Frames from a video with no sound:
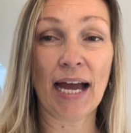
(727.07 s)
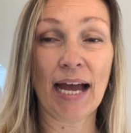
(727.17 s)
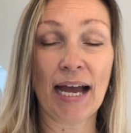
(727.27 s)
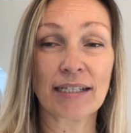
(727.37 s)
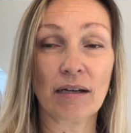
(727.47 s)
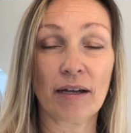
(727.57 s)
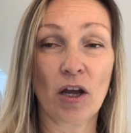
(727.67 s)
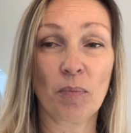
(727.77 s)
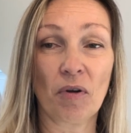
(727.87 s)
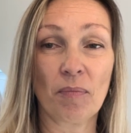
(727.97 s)
and I
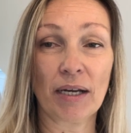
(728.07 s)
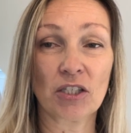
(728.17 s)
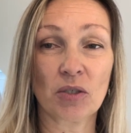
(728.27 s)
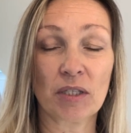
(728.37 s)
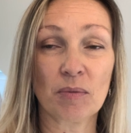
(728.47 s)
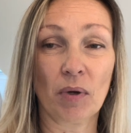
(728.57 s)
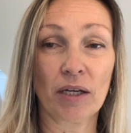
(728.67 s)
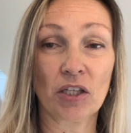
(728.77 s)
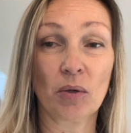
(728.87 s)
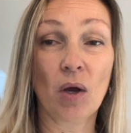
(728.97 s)
hope I've managed to inspire
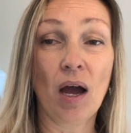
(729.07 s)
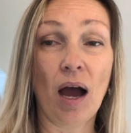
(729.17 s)
you.